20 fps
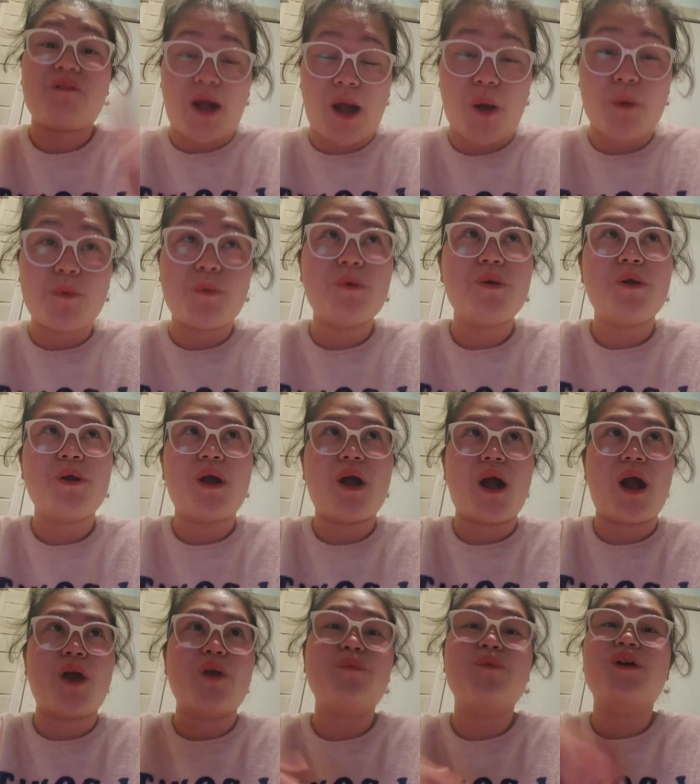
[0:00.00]
how
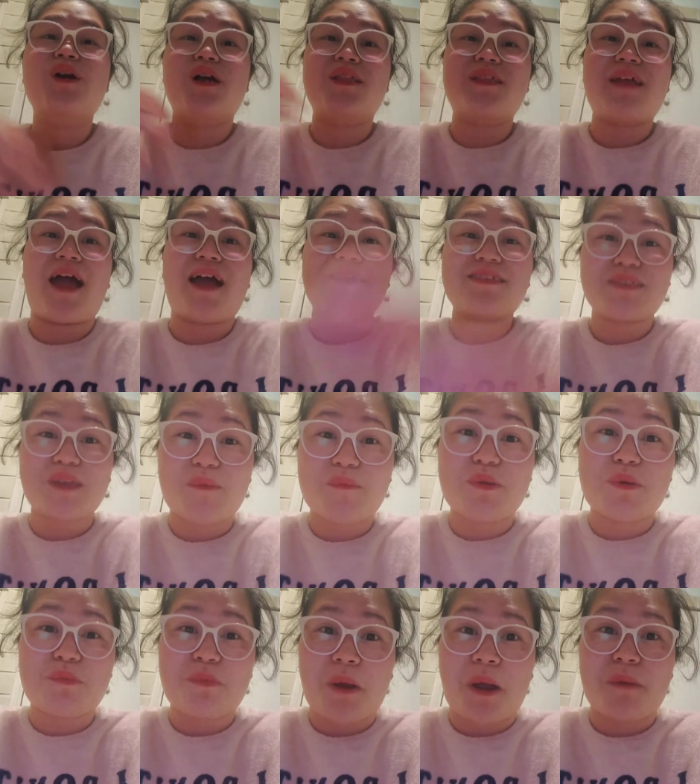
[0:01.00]
are we gonna accept
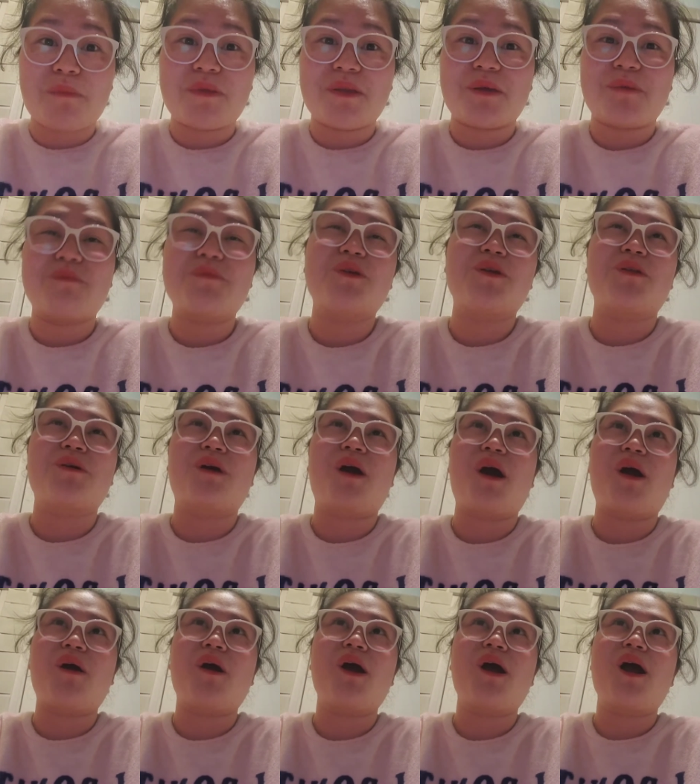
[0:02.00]
the problem you know
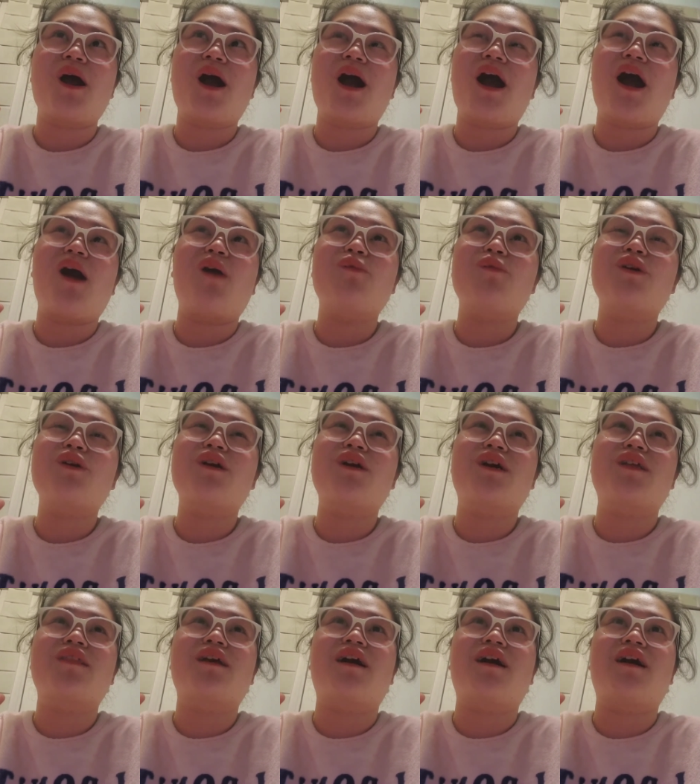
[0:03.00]
how how we're
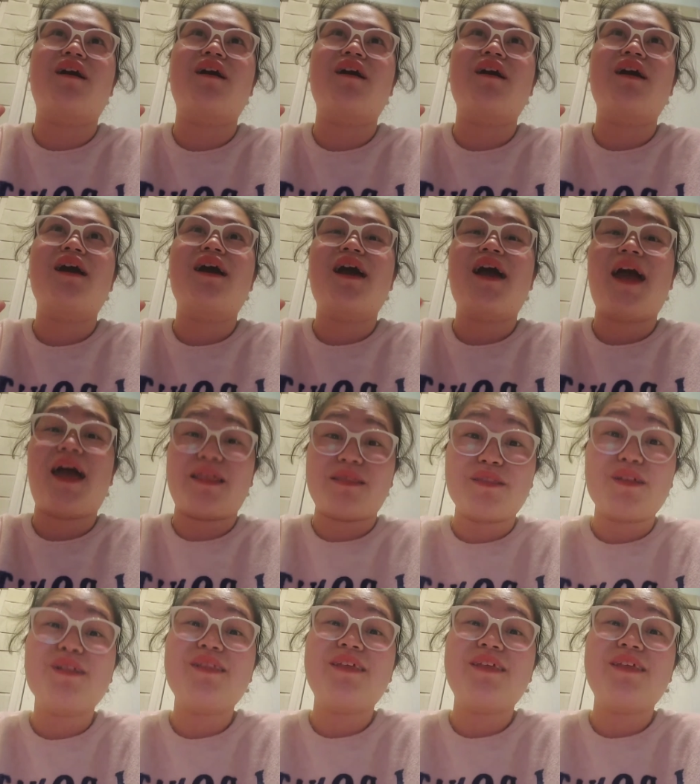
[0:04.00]
gonna handle